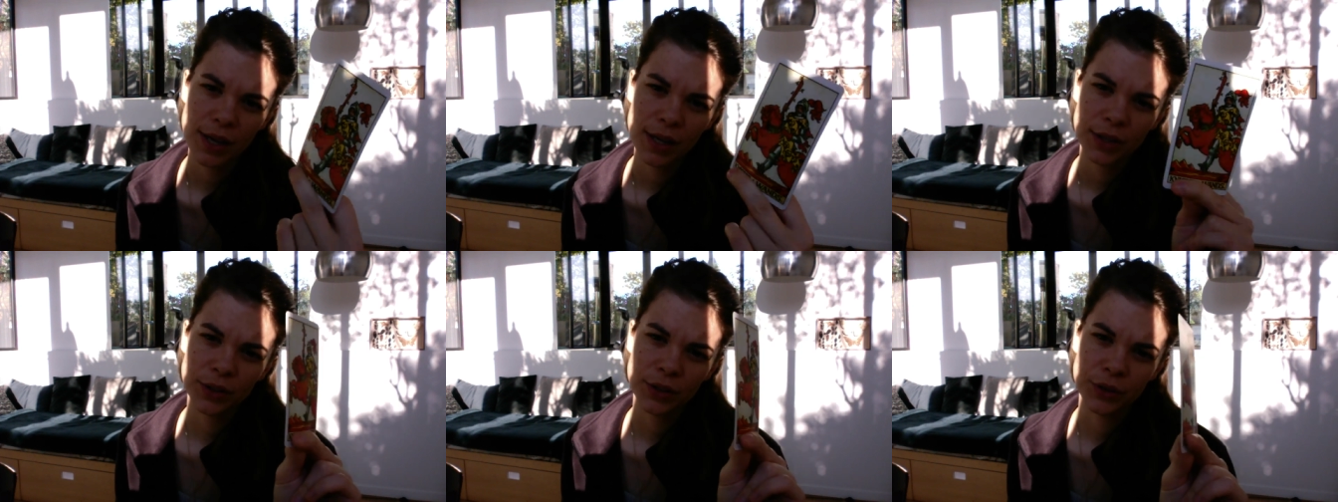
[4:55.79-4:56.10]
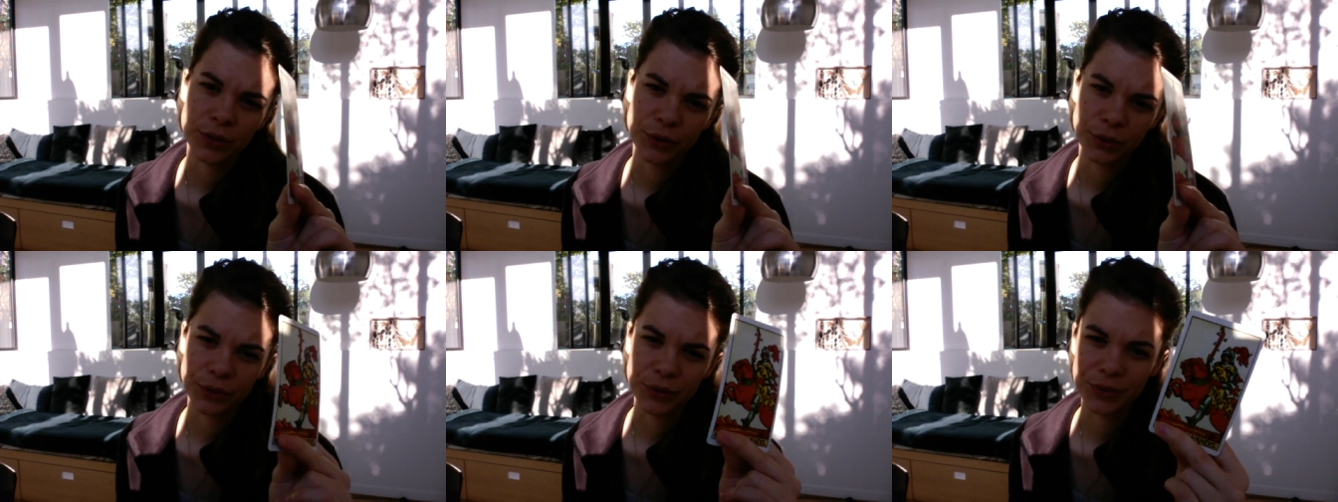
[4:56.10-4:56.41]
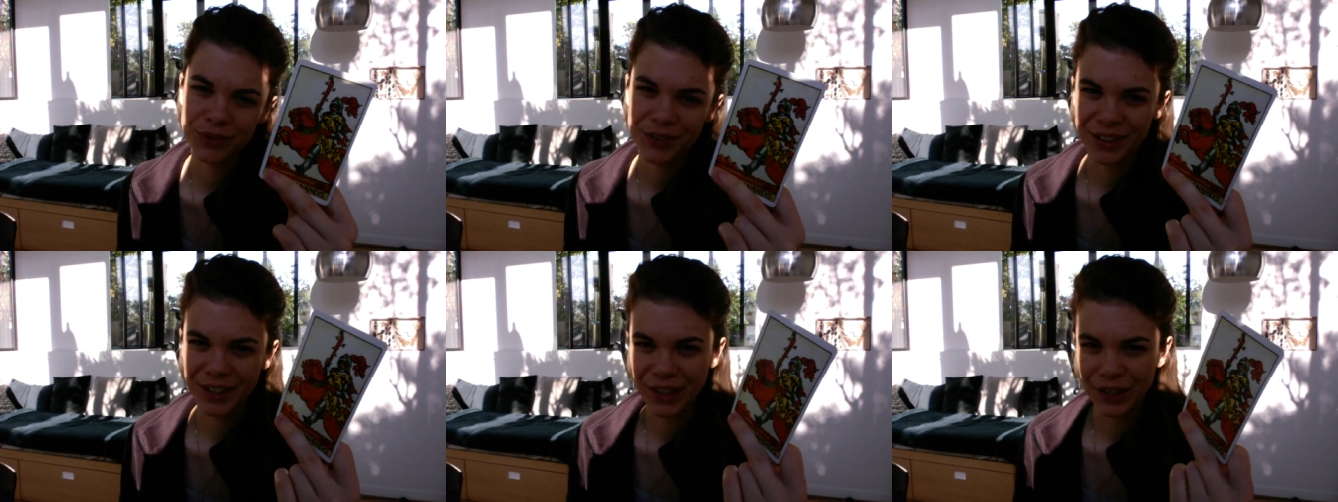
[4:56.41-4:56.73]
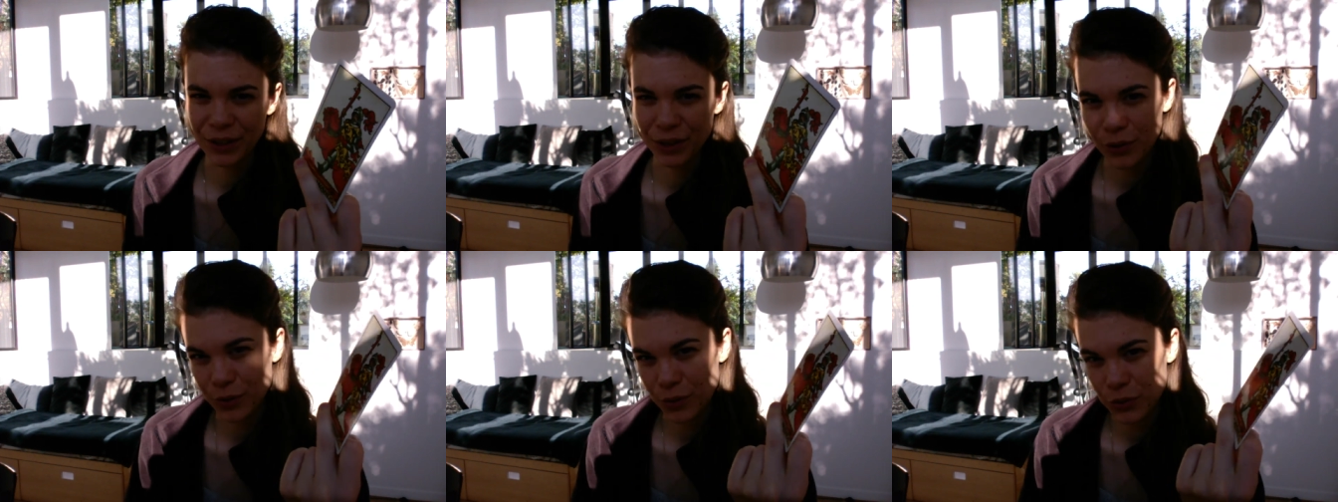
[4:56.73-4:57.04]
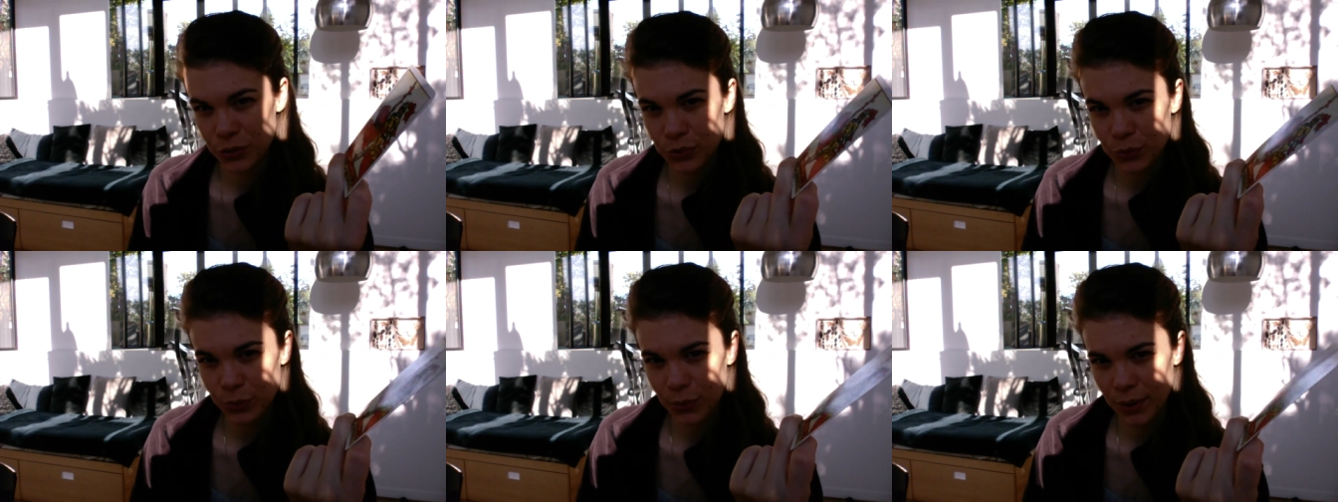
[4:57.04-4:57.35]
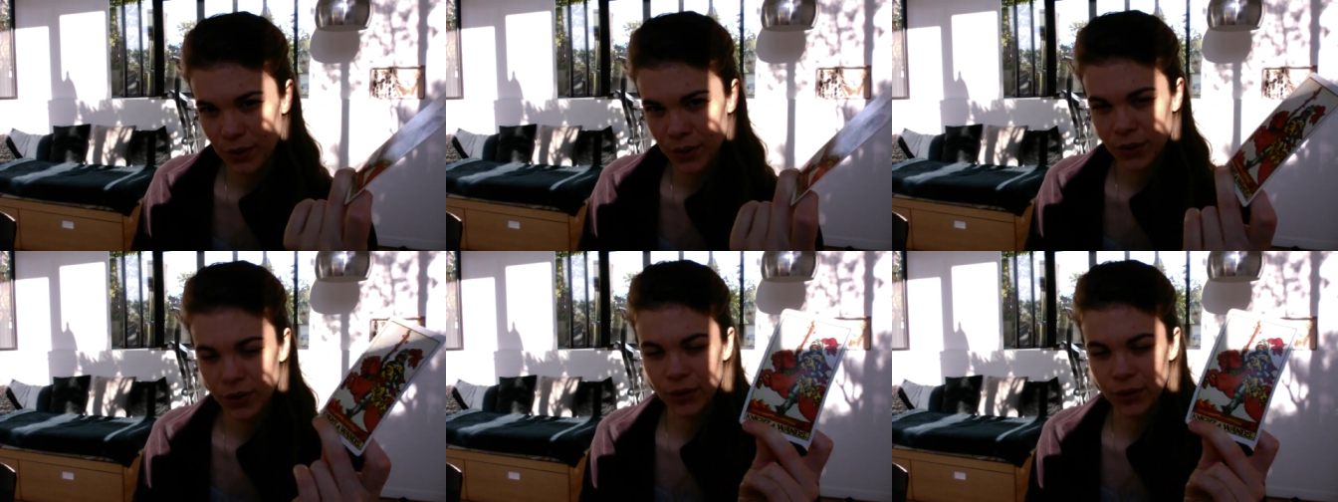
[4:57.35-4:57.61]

you know uh, goes with